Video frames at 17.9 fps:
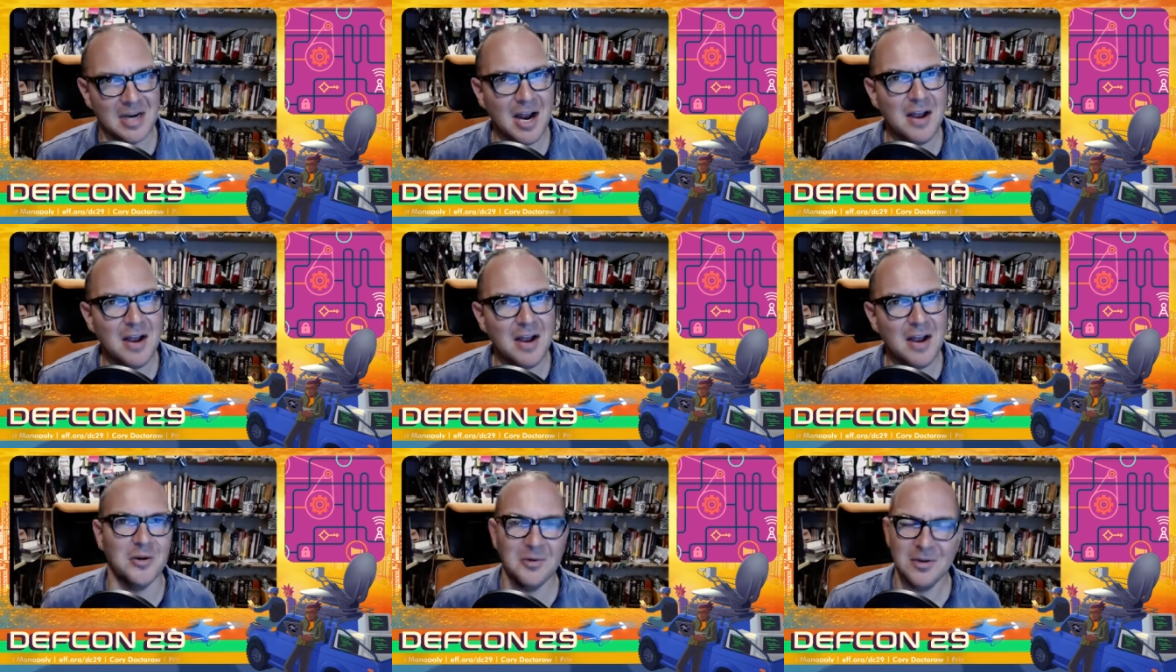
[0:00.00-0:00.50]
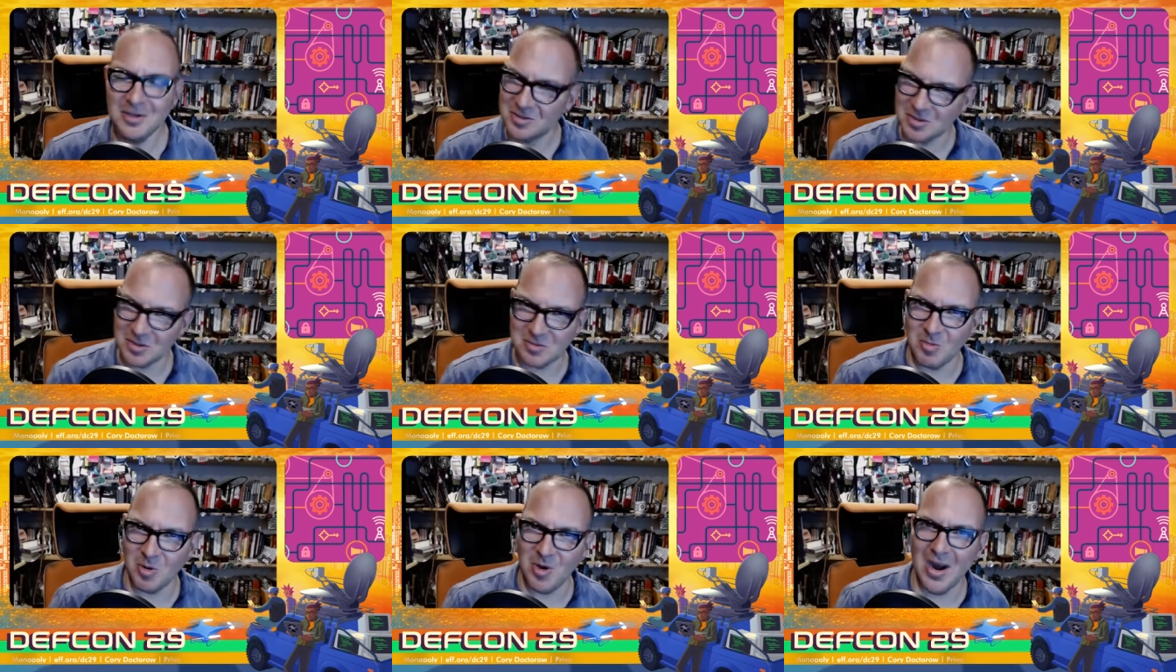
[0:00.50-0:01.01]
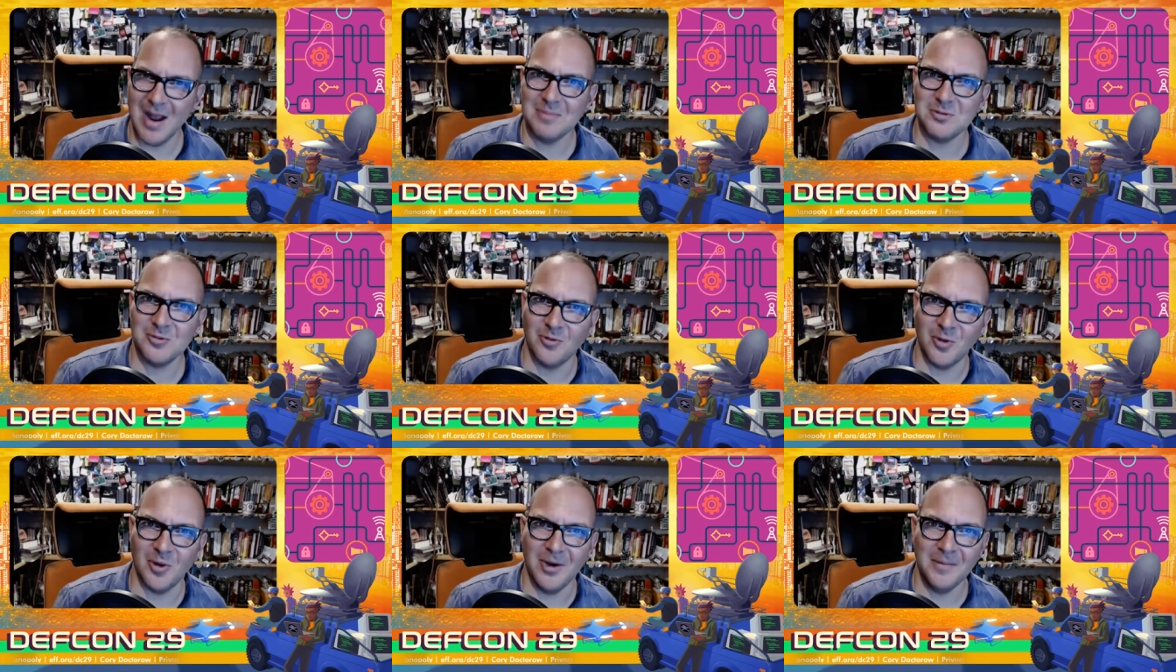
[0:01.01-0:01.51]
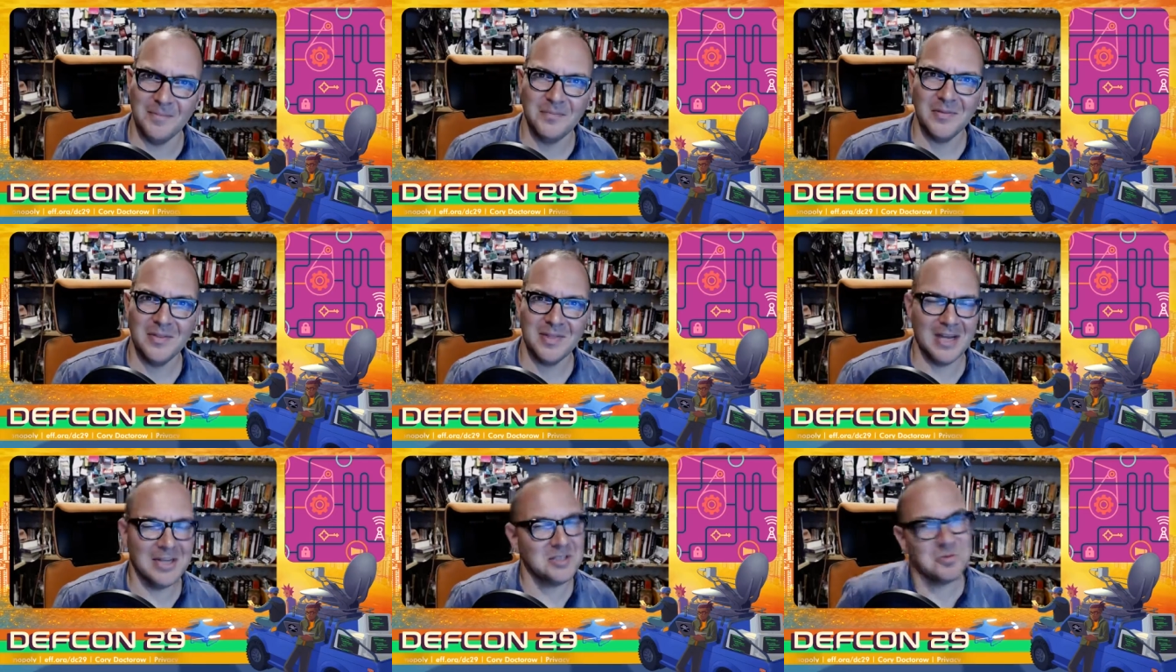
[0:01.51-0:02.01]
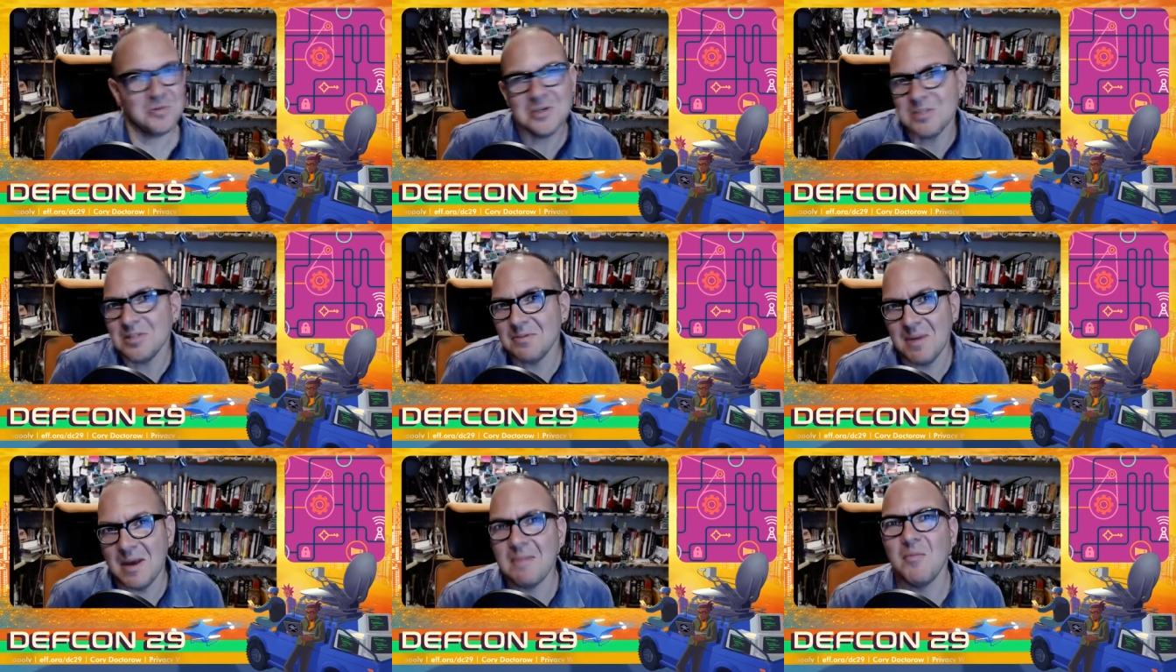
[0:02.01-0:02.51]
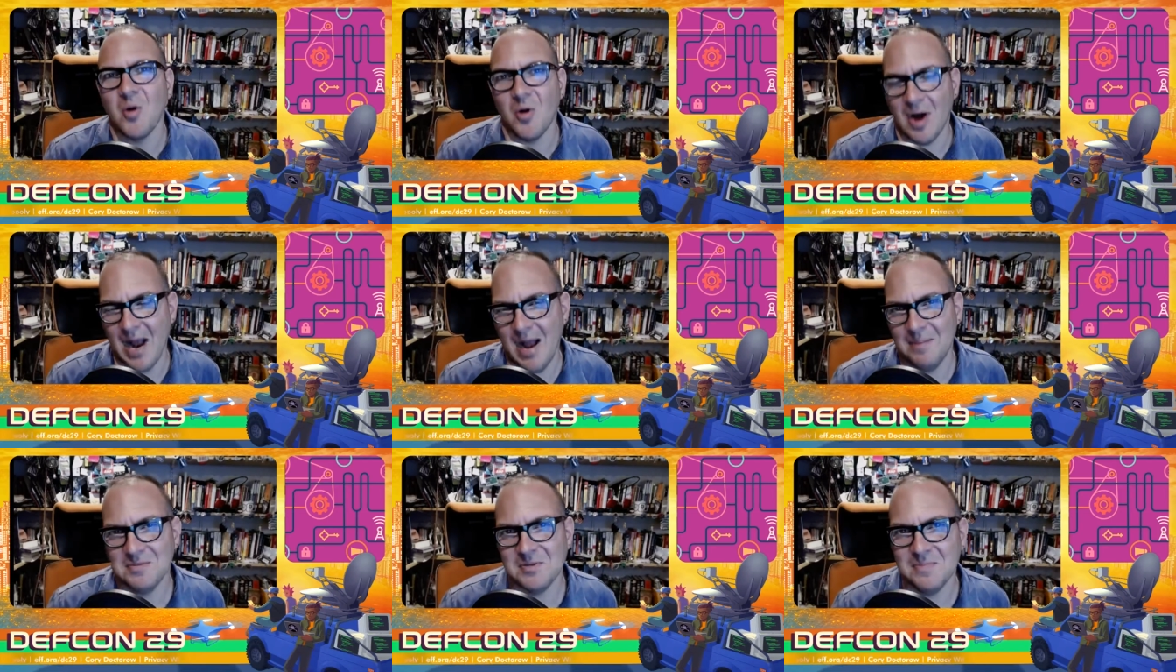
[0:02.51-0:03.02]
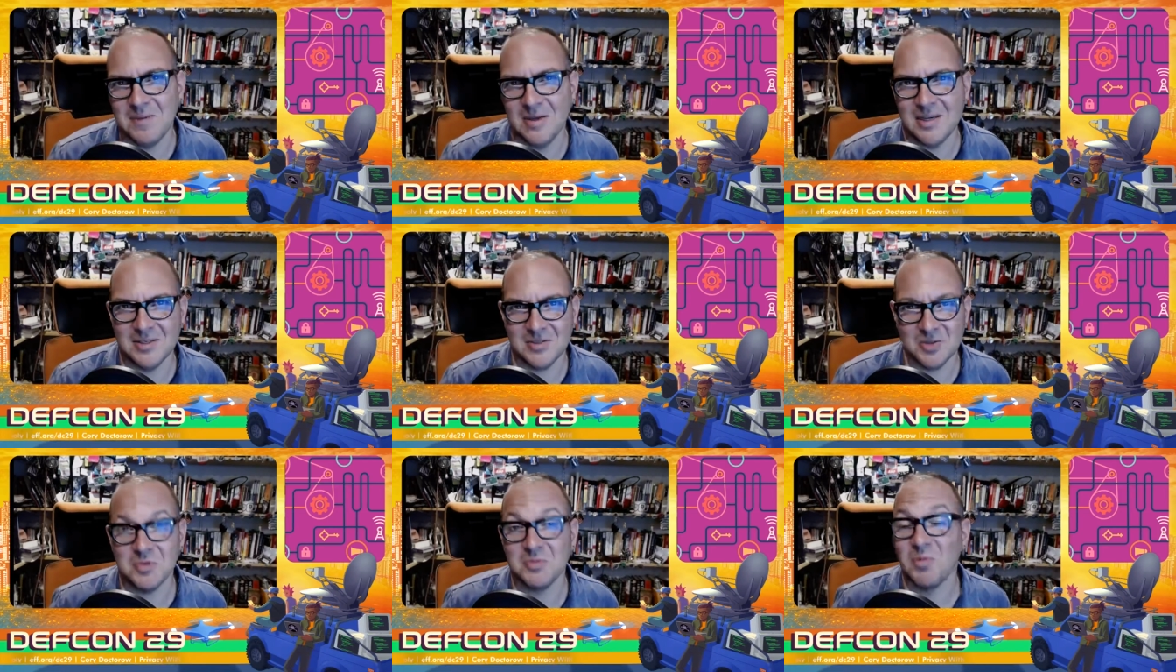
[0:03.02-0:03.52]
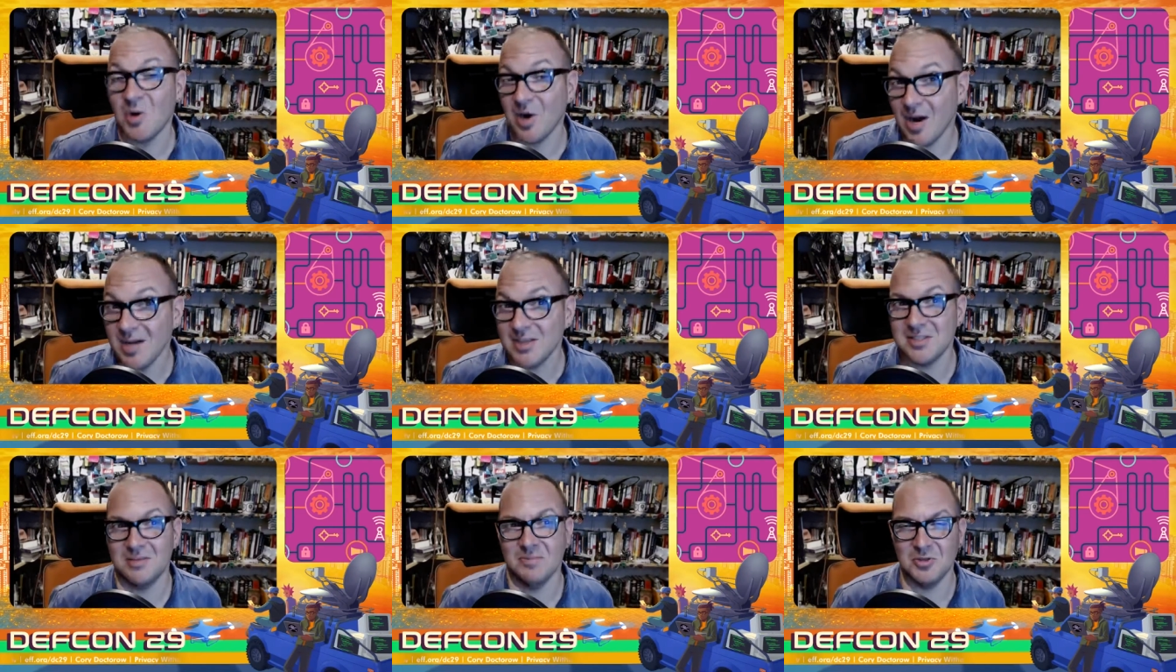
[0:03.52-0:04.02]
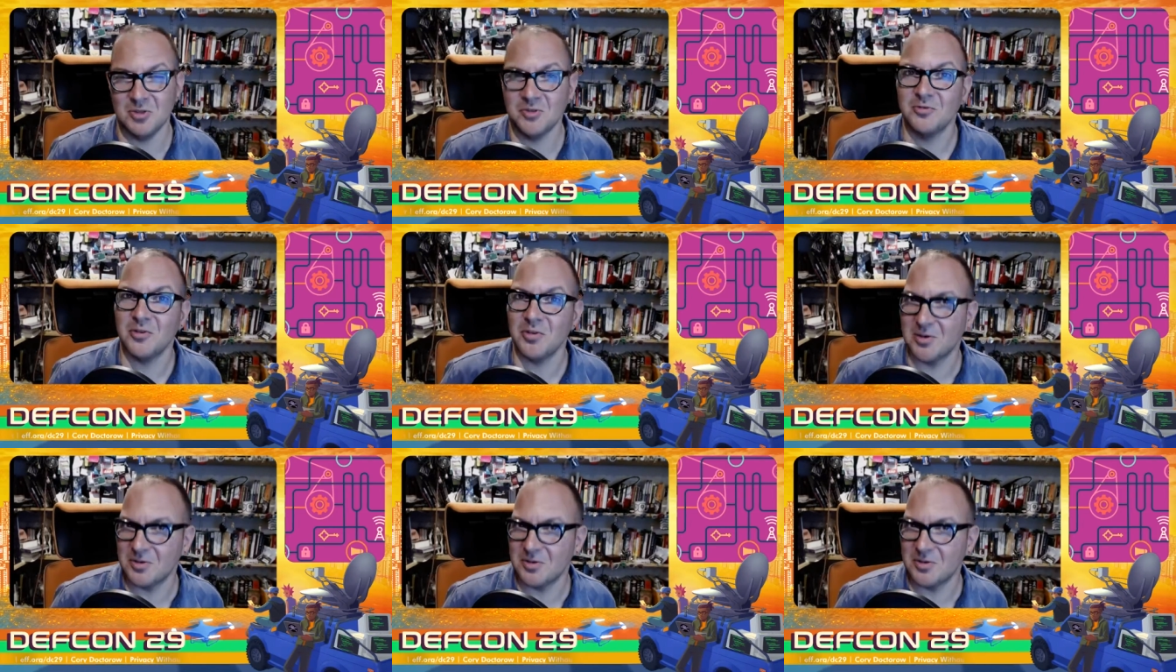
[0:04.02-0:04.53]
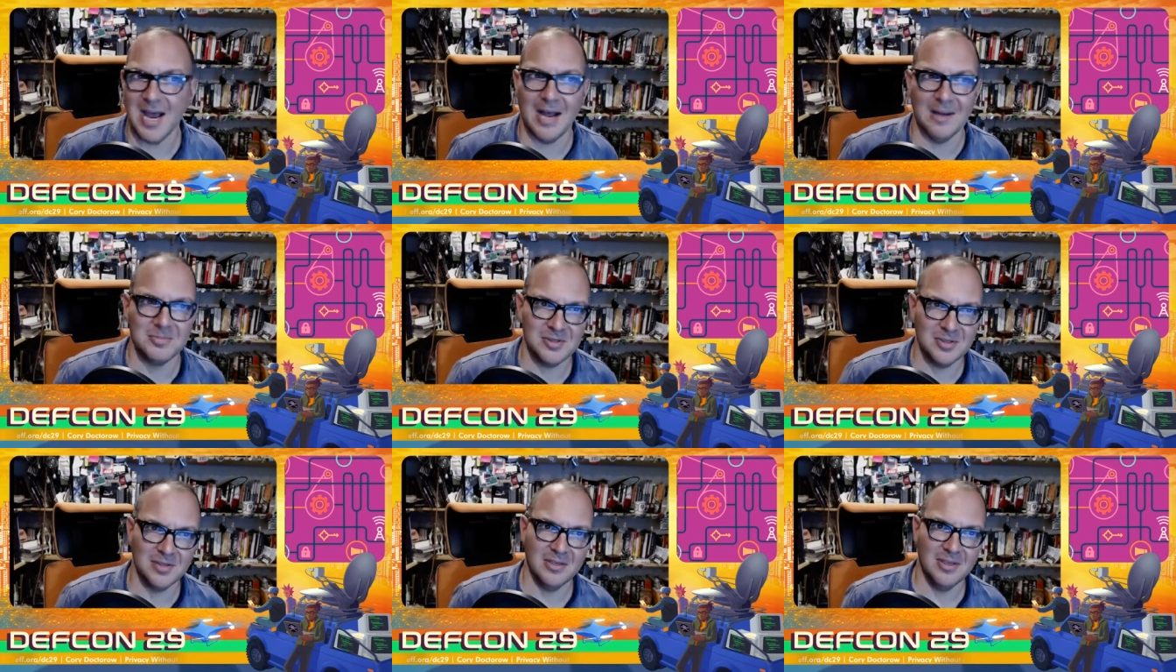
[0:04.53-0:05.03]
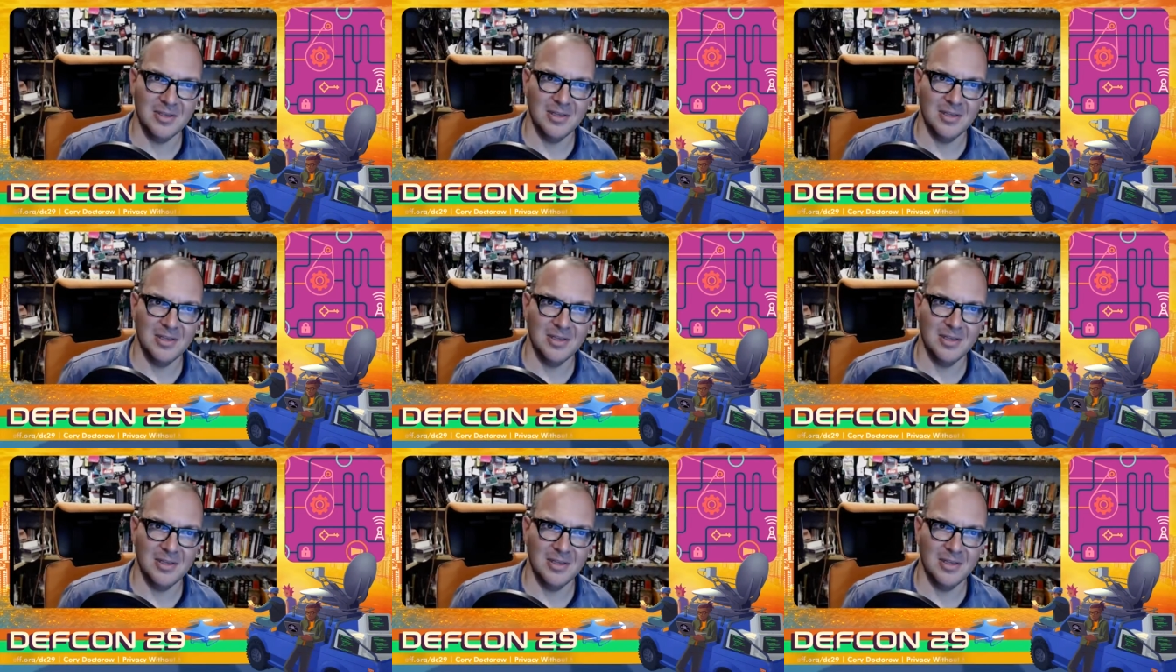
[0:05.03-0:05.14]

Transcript: iPhone because there's more apps for it, that's a reason to make more apps because there's more customers for those apps.